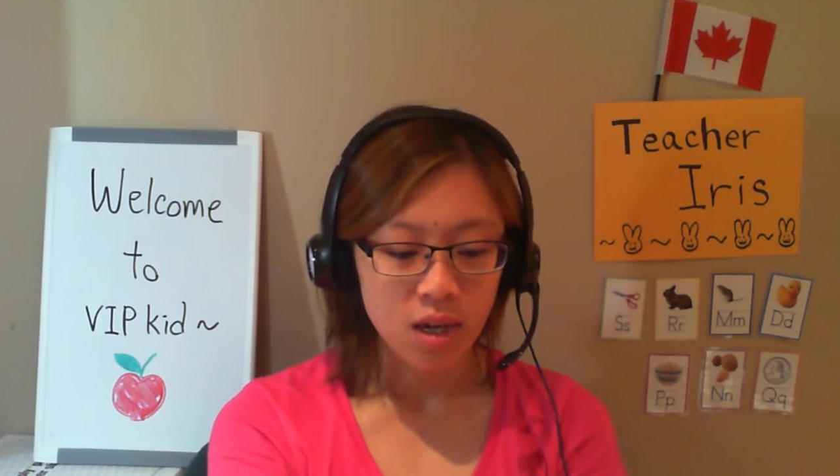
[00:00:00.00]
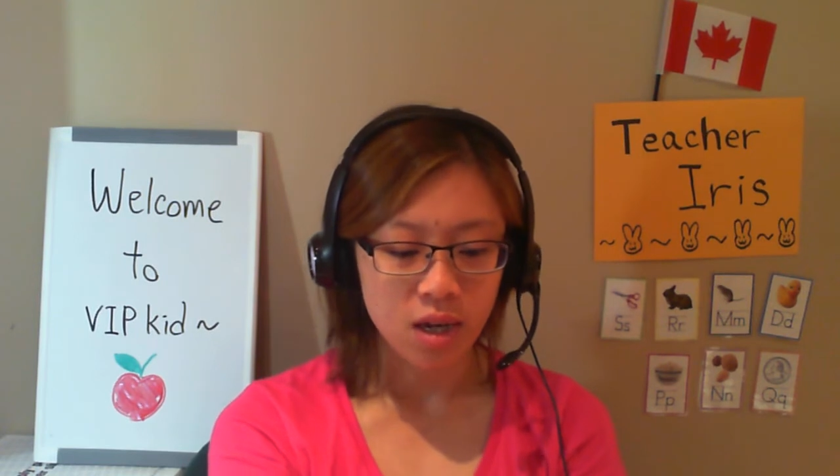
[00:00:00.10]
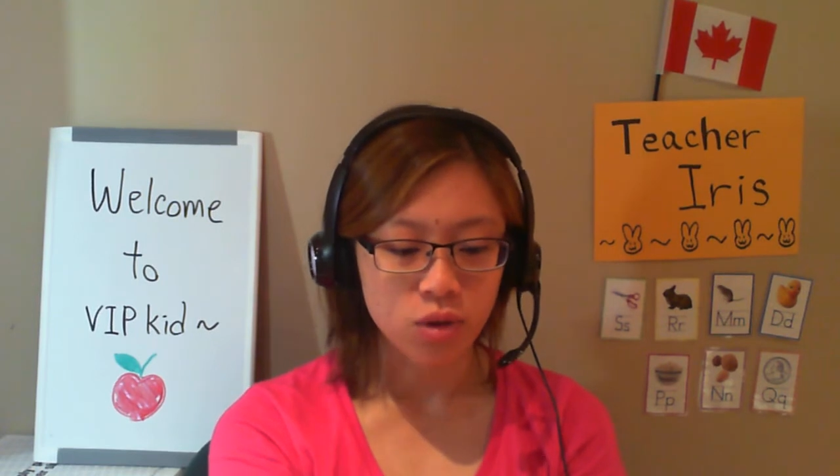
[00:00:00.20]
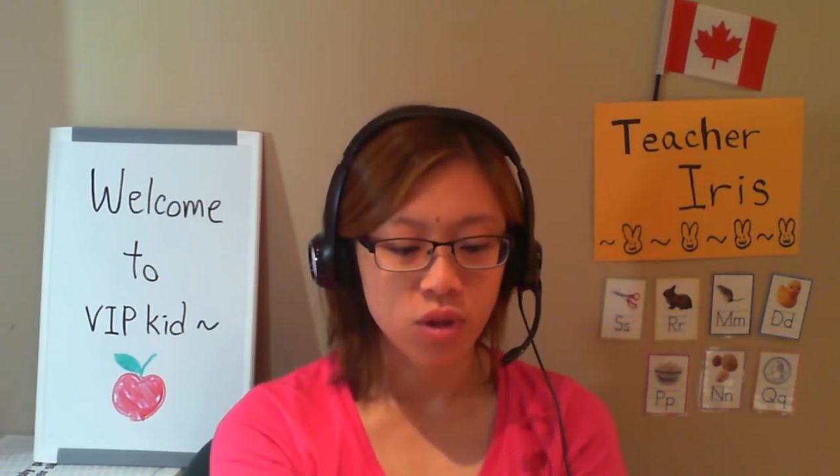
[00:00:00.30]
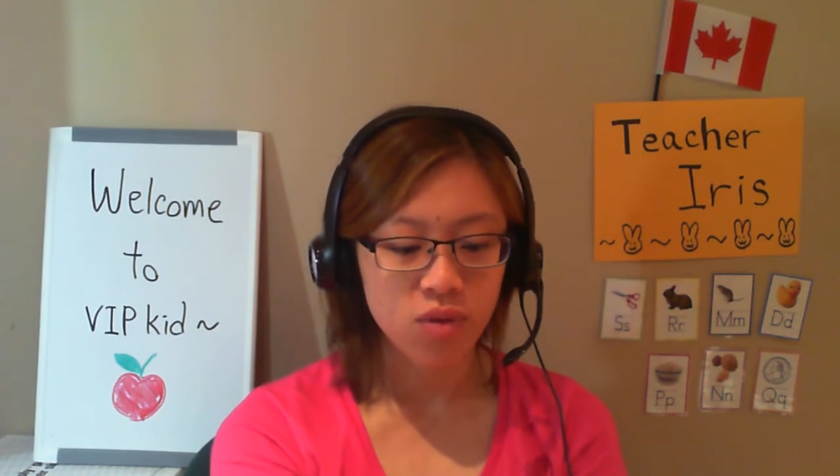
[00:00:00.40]

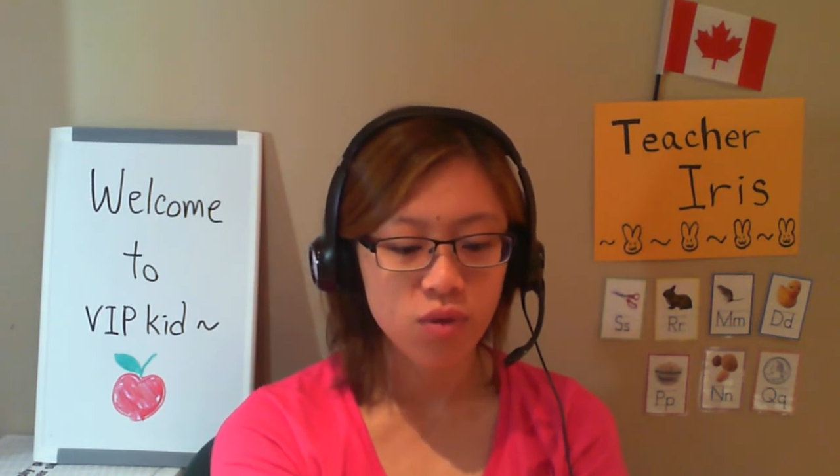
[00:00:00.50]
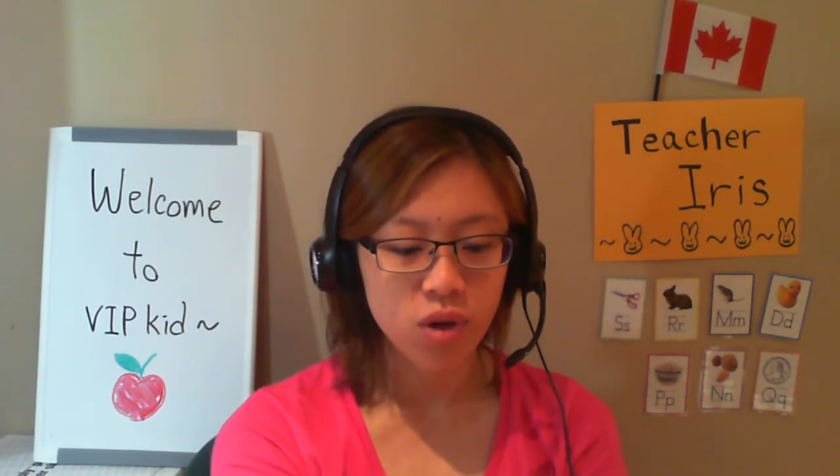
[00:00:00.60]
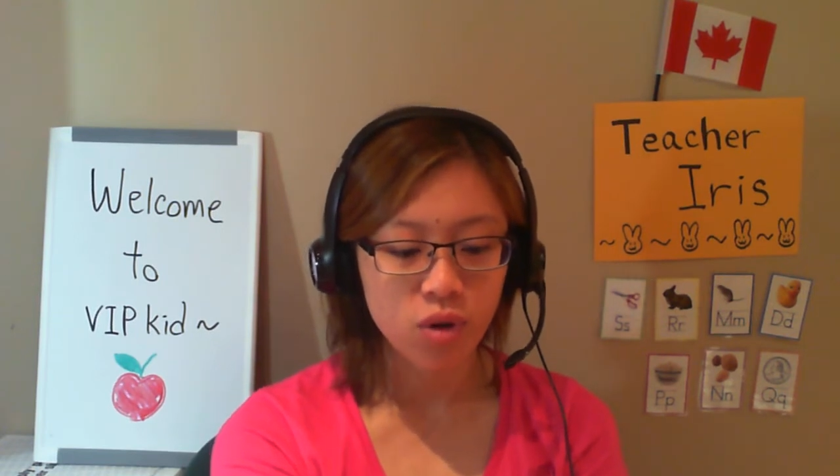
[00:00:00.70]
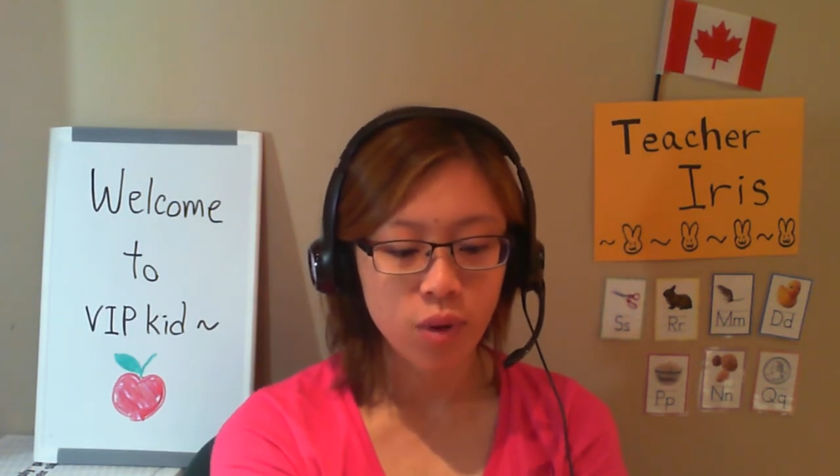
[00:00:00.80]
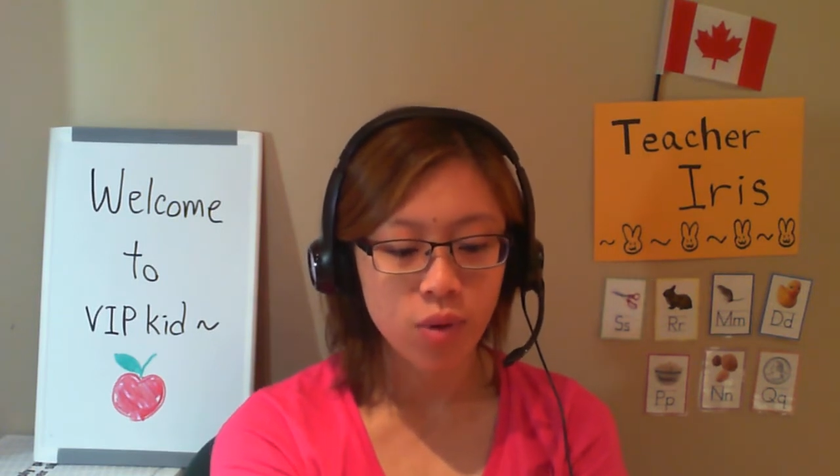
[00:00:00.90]
To give you
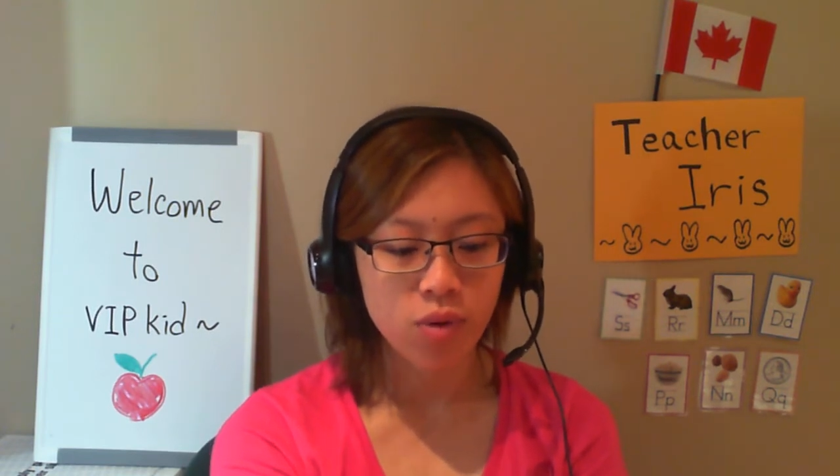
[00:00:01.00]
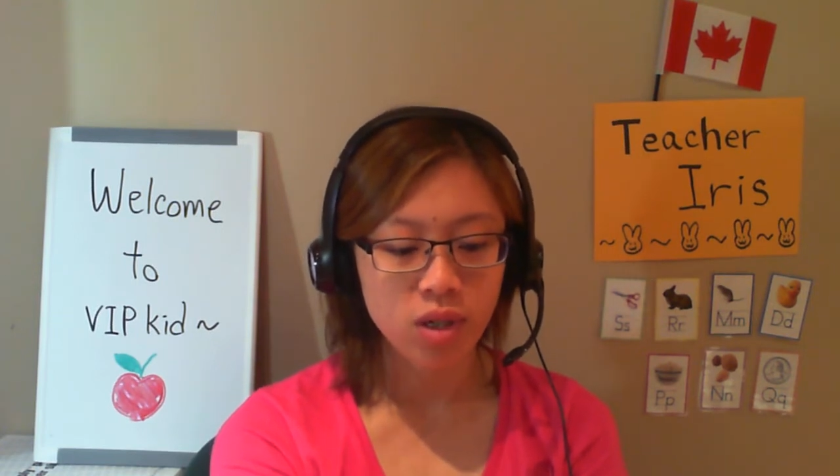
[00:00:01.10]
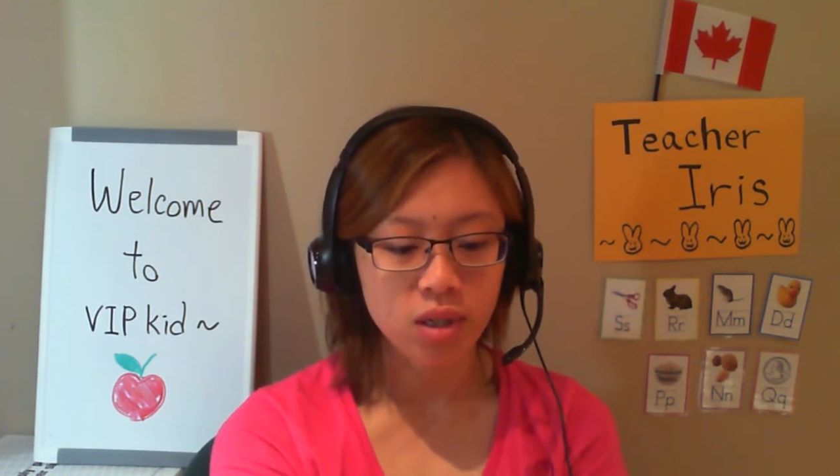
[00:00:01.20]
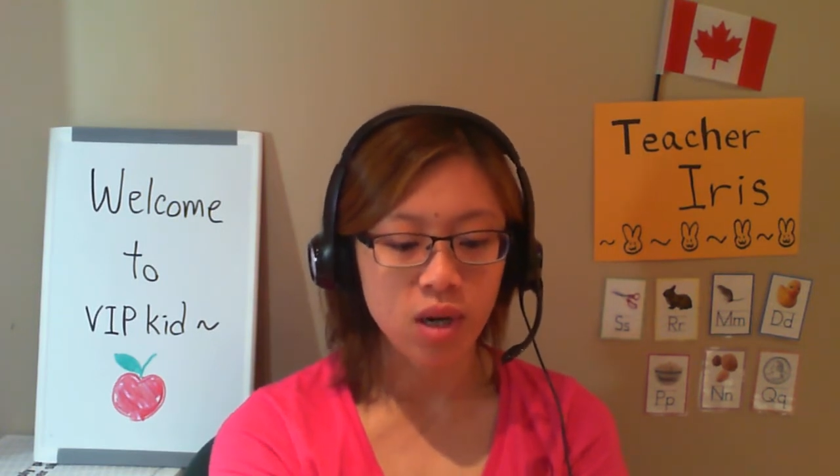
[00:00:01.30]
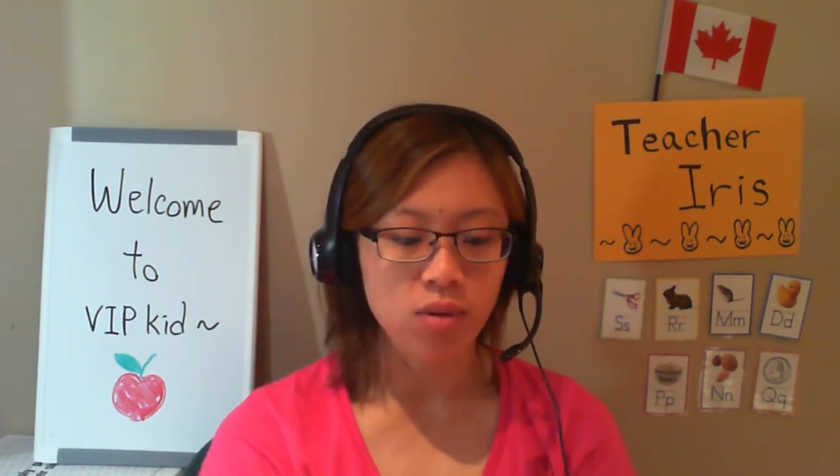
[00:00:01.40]
a quick
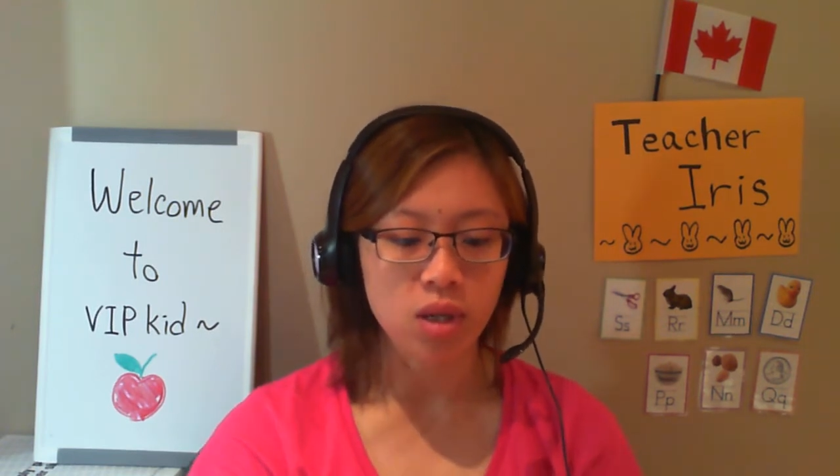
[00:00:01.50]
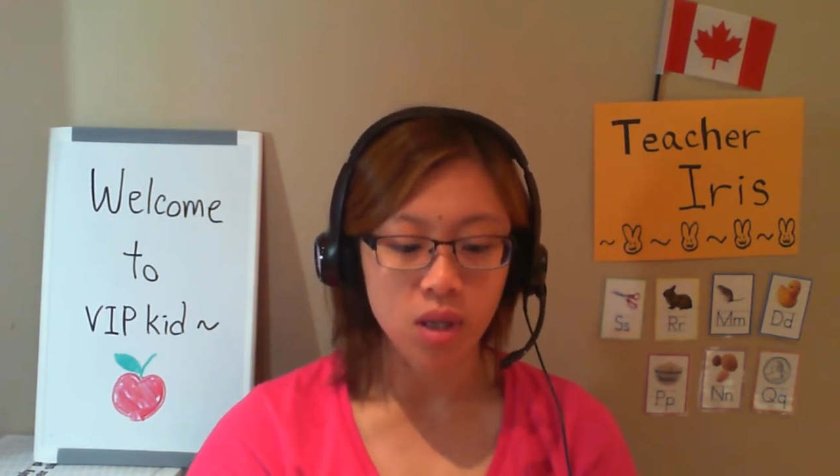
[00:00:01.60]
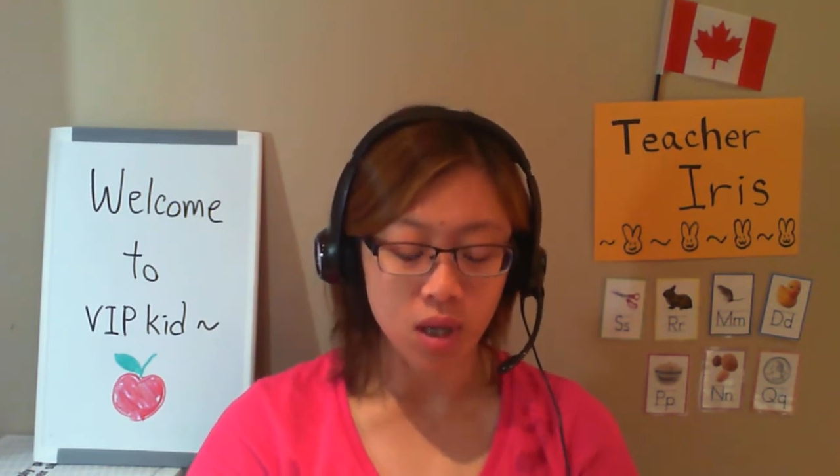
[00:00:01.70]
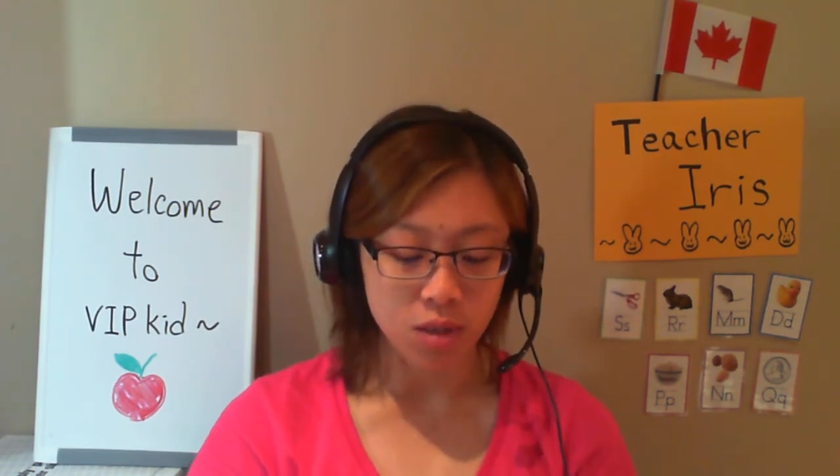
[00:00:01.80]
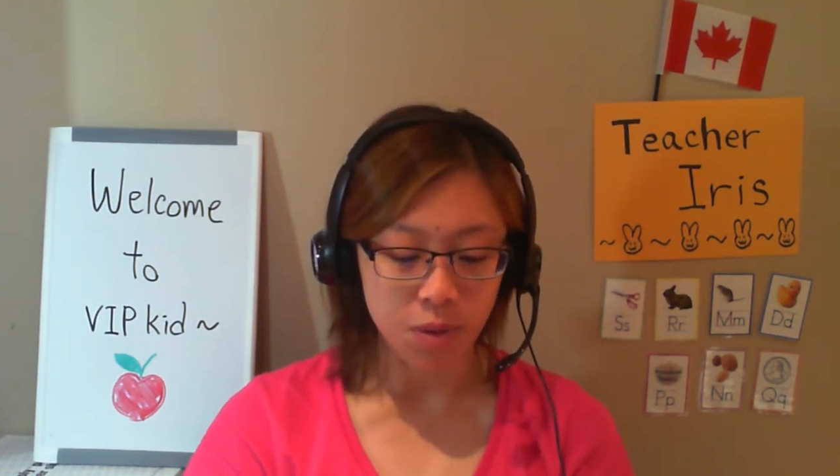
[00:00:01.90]
rundown in
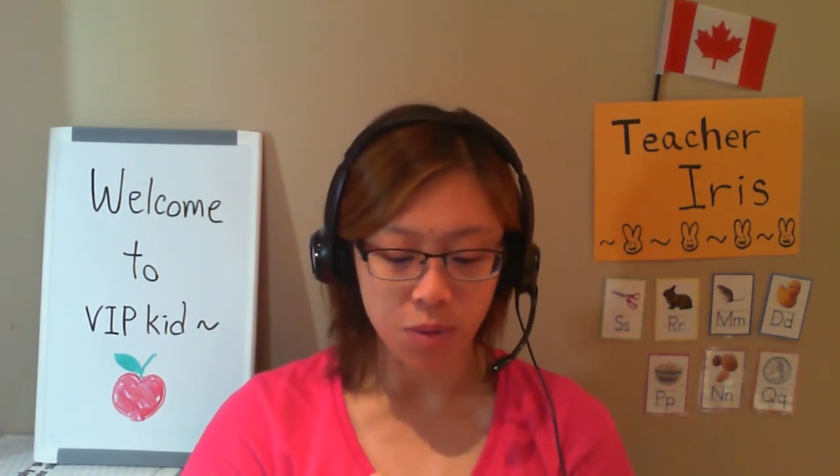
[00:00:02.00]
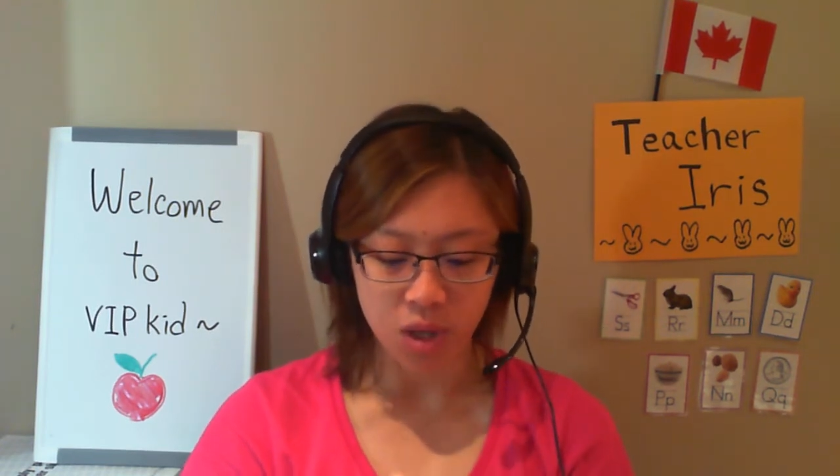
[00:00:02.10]
case people